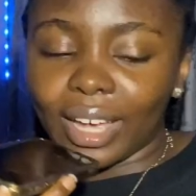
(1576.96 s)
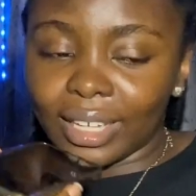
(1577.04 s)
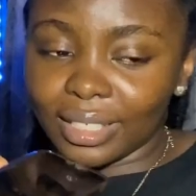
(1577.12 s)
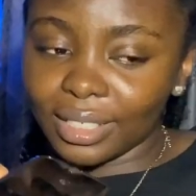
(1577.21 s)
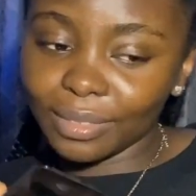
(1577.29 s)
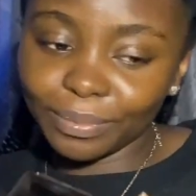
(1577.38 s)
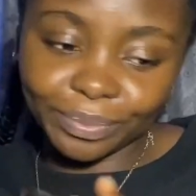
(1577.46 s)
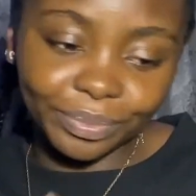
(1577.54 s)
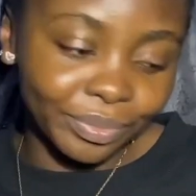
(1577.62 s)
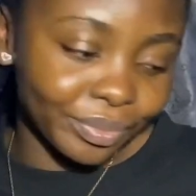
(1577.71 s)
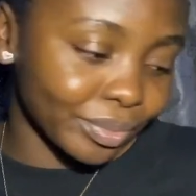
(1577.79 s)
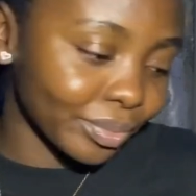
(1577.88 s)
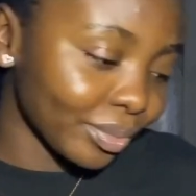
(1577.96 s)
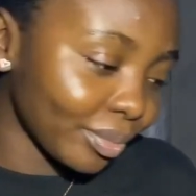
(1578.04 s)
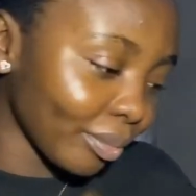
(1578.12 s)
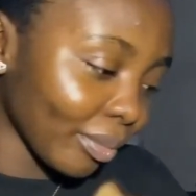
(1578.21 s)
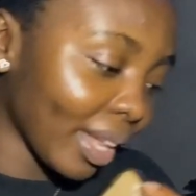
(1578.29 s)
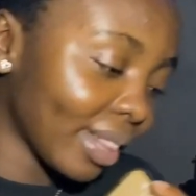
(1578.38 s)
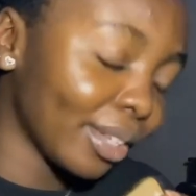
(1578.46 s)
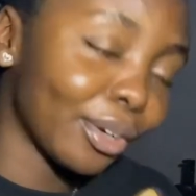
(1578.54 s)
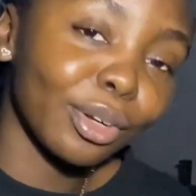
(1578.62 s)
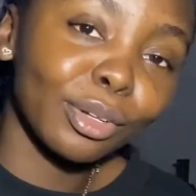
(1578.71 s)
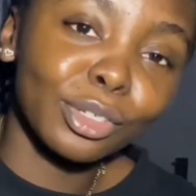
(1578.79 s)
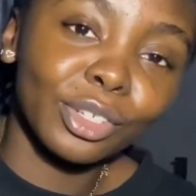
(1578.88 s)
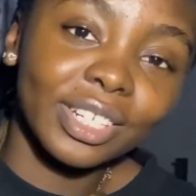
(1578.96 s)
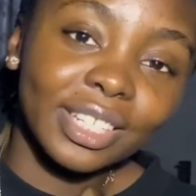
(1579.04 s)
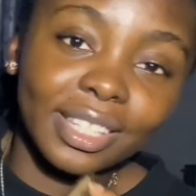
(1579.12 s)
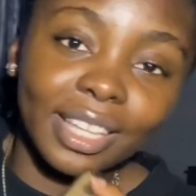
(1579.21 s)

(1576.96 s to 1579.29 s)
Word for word: guys, the conclusion is